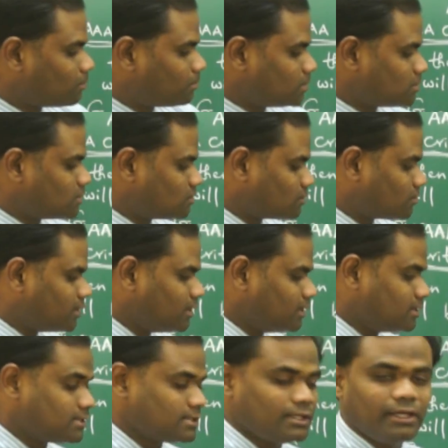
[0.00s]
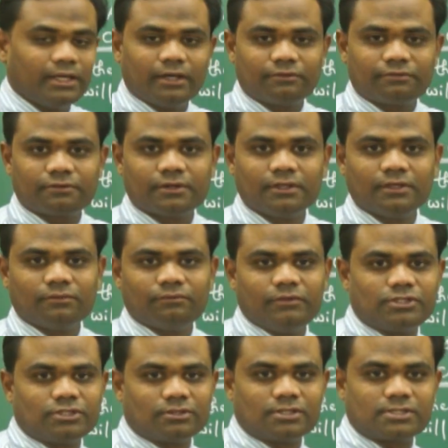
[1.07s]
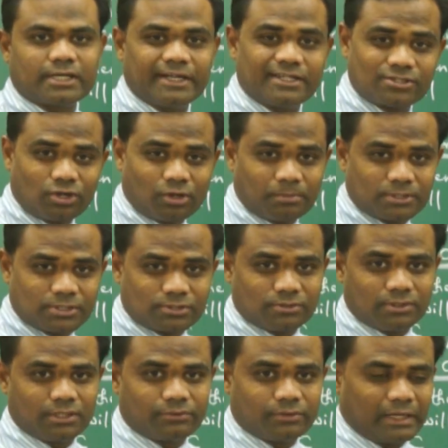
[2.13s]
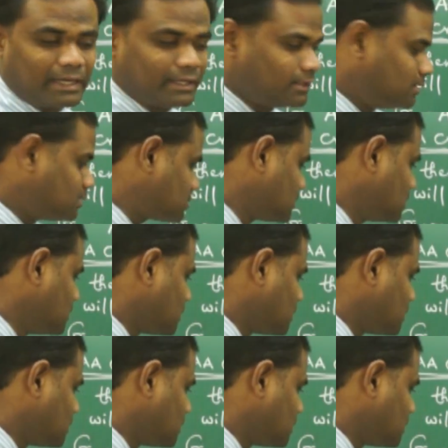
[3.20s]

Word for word: opposite to D is E F, which are the sides opposite to equal angles,